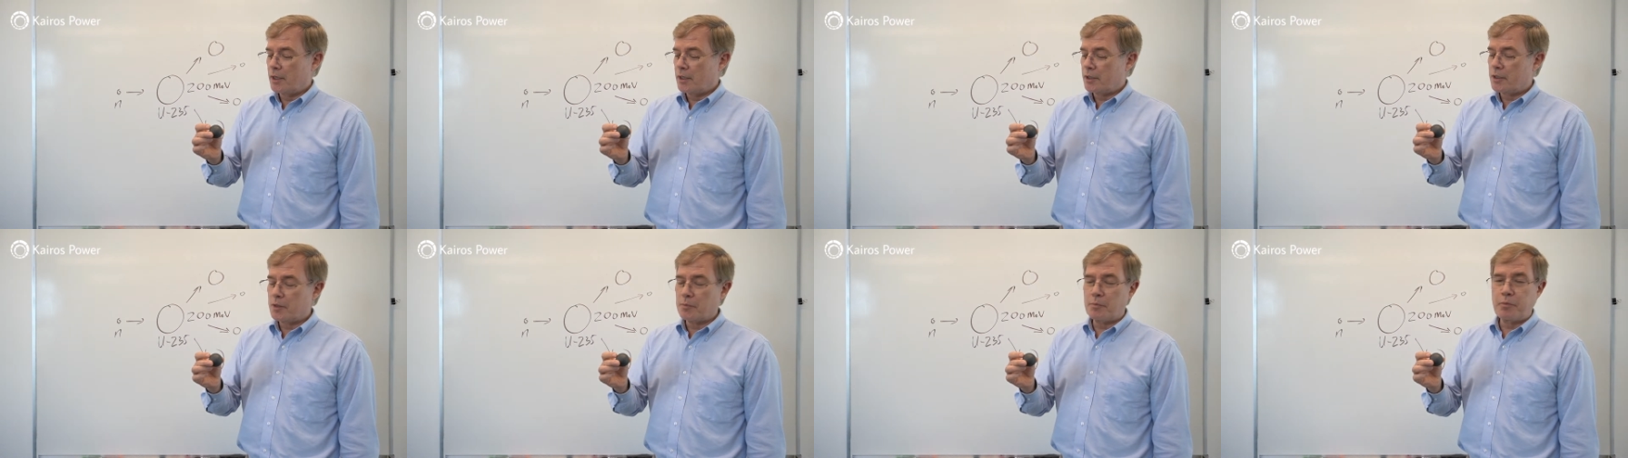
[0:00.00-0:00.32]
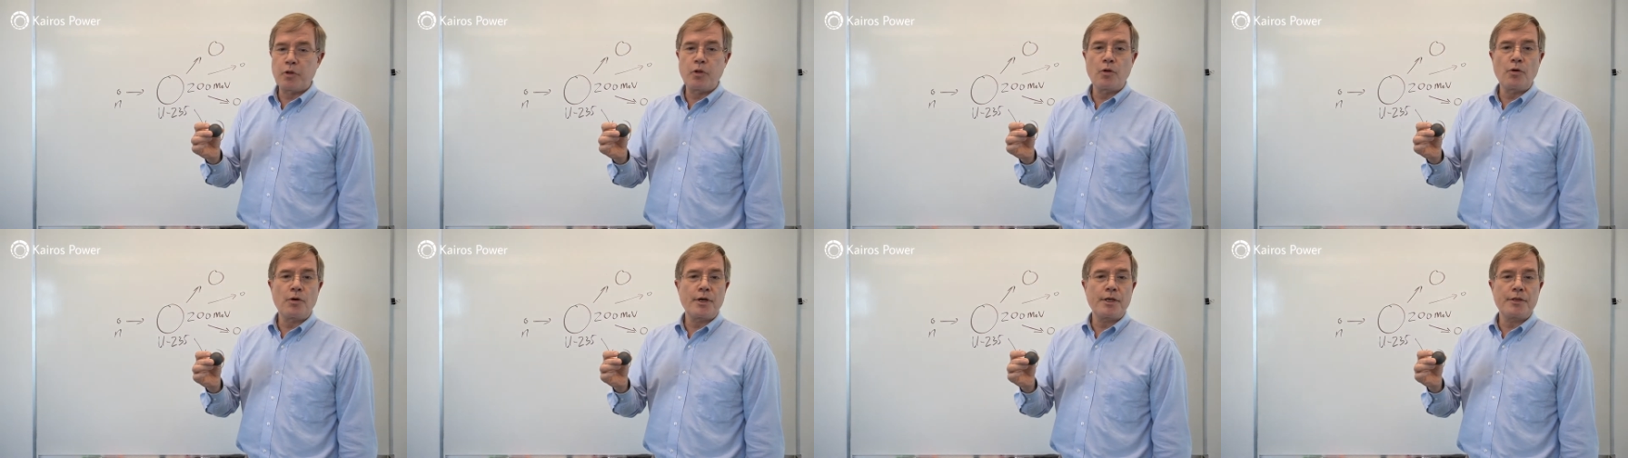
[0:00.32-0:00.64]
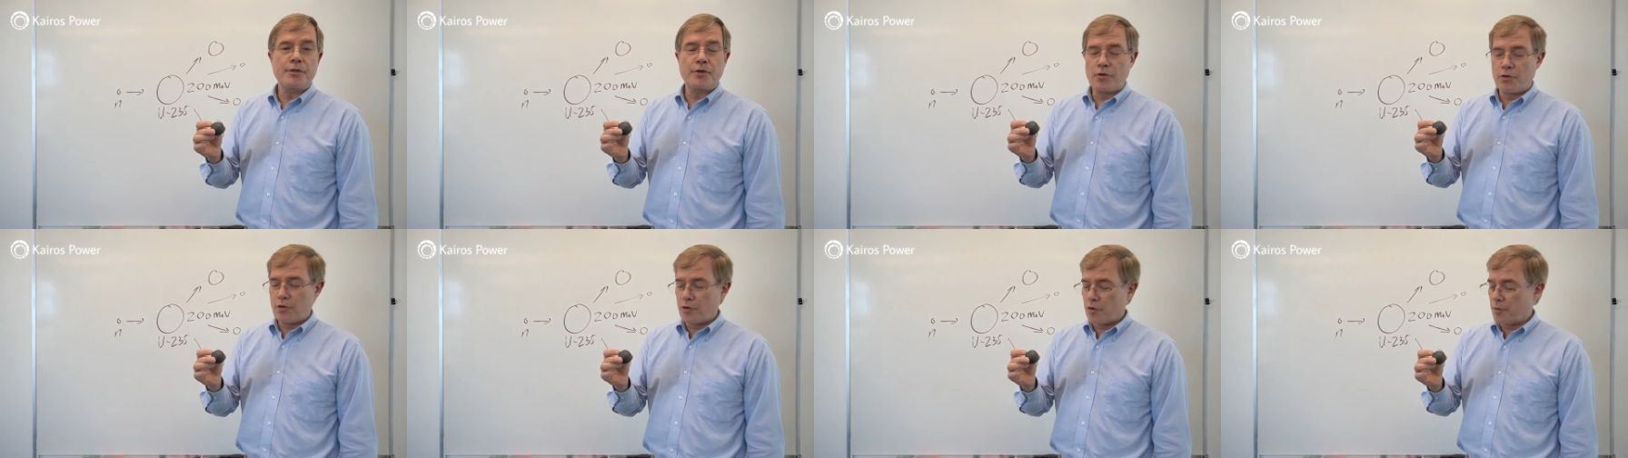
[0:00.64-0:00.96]
deploy
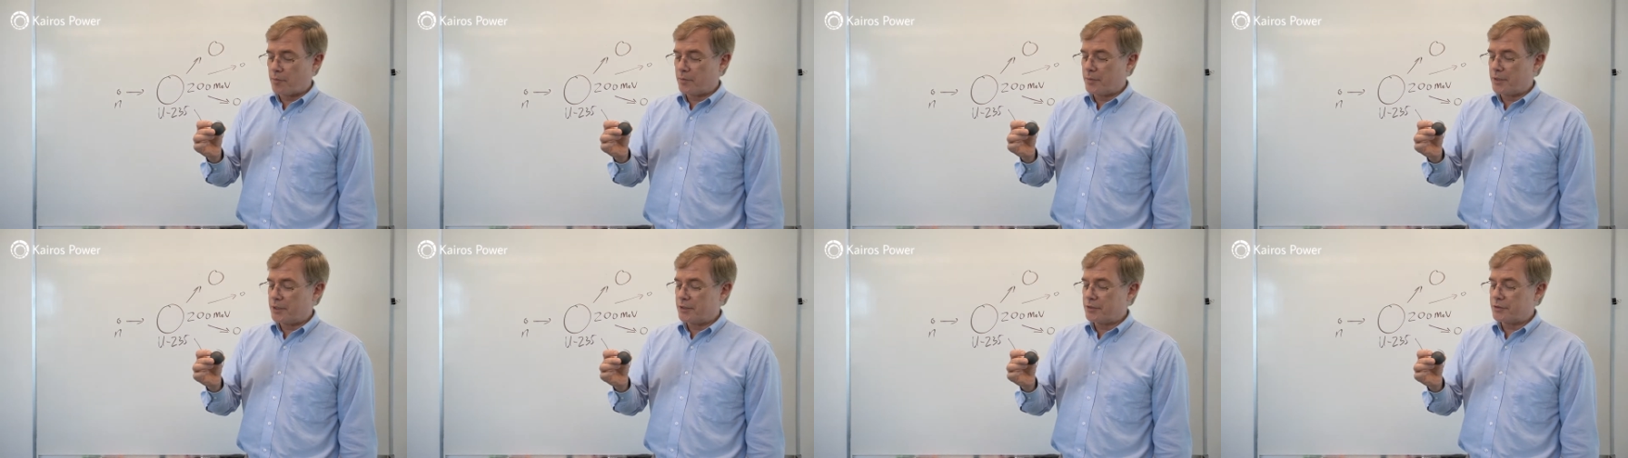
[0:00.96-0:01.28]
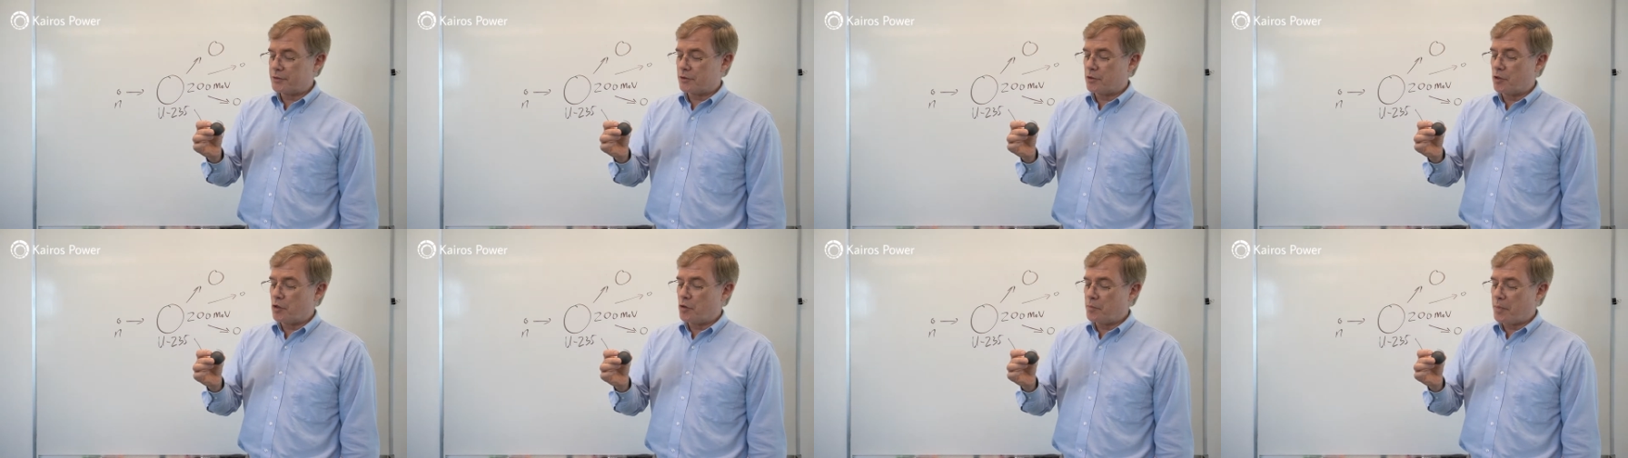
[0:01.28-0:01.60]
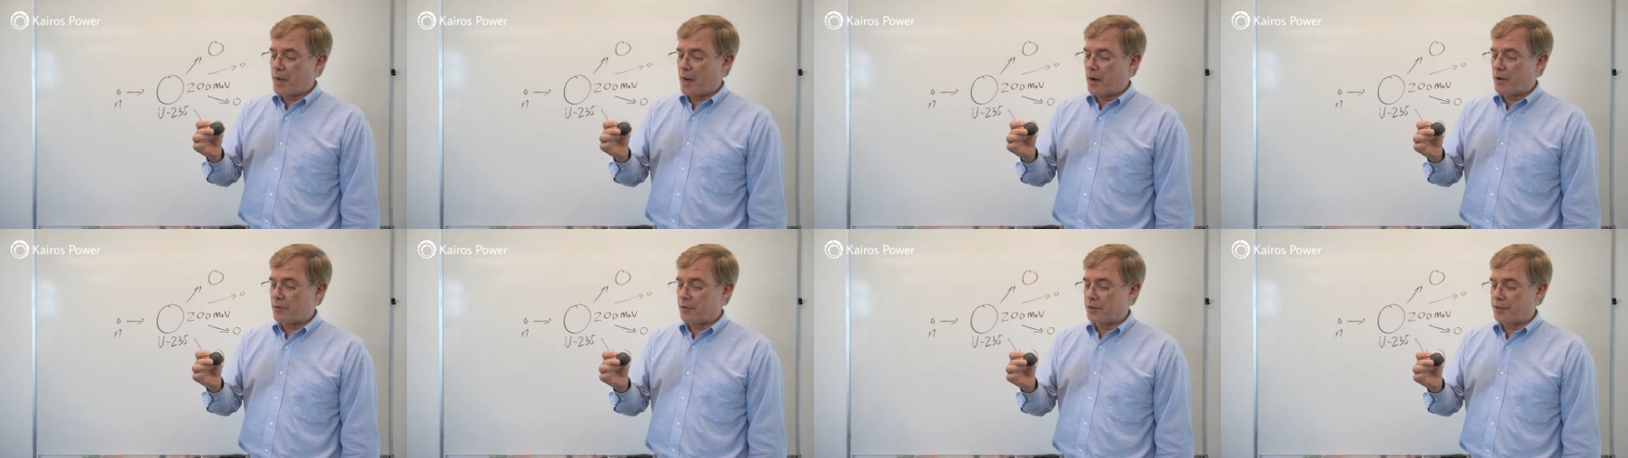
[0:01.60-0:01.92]
the Hermes low
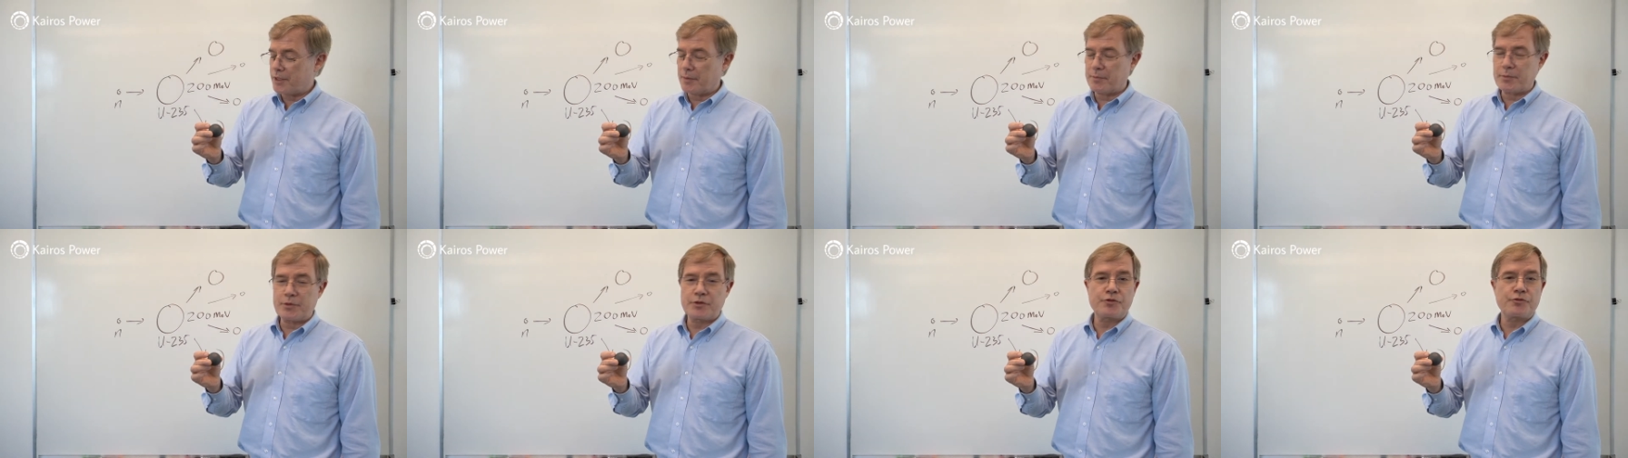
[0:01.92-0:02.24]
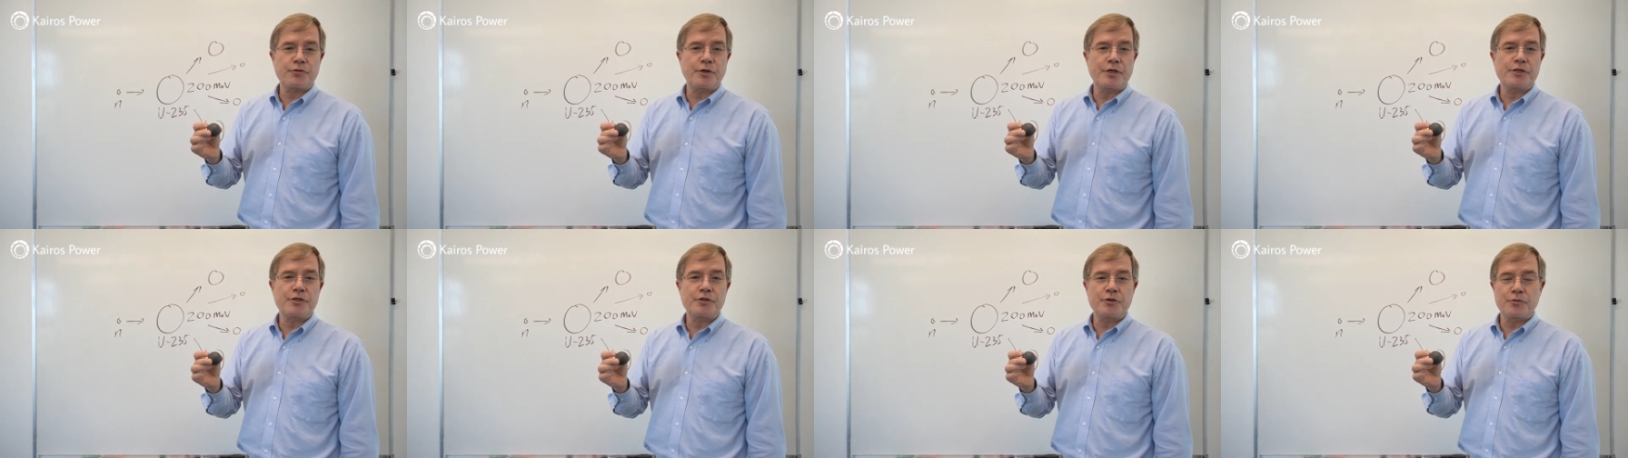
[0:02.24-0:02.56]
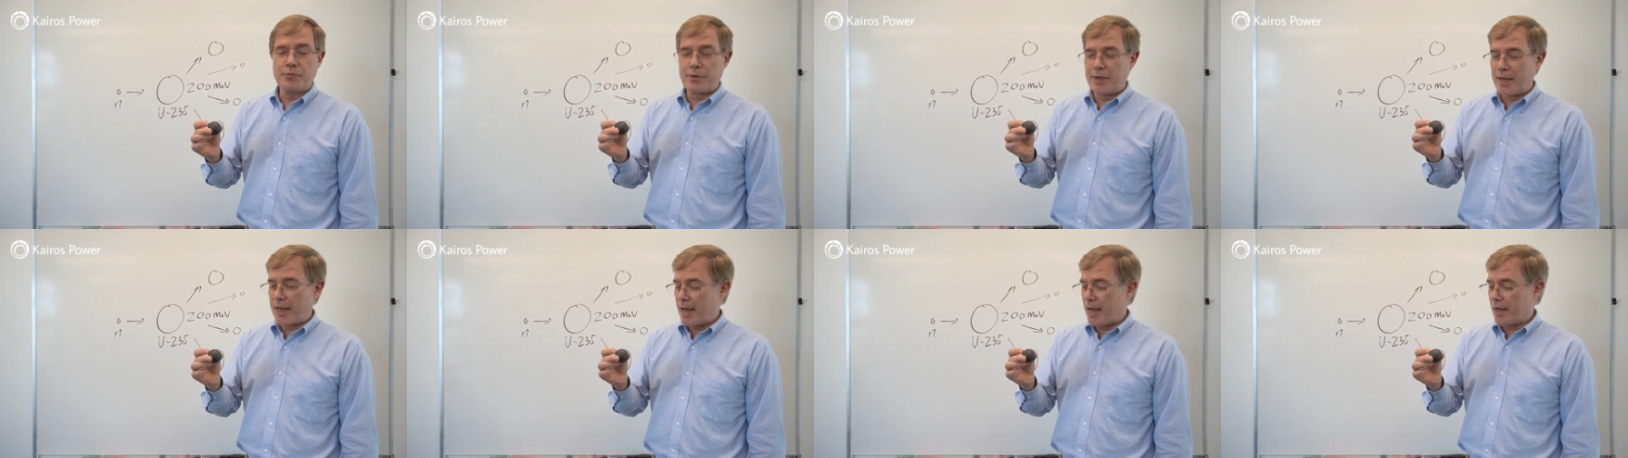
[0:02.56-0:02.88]
power demonstration
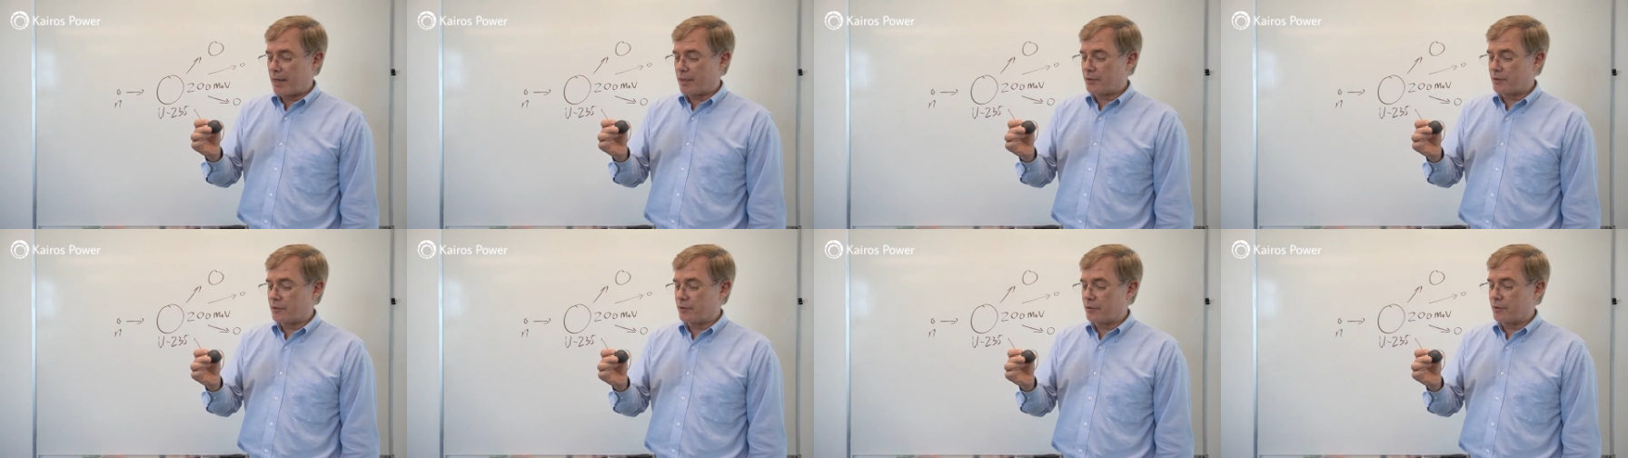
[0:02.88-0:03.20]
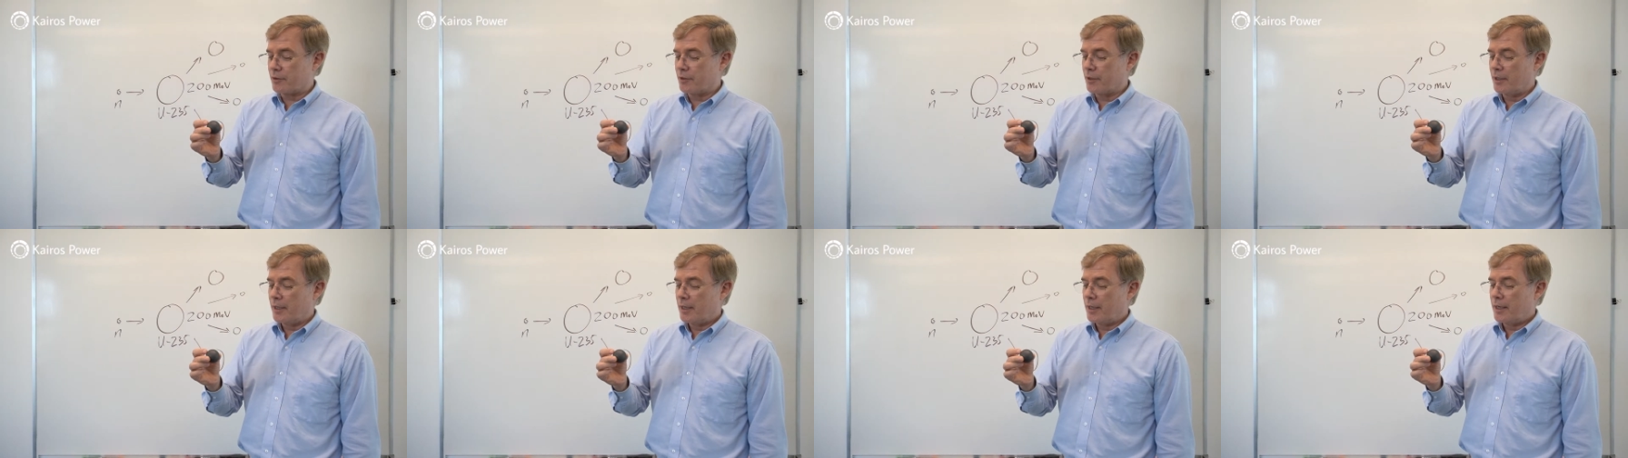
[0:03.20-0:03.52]
reactor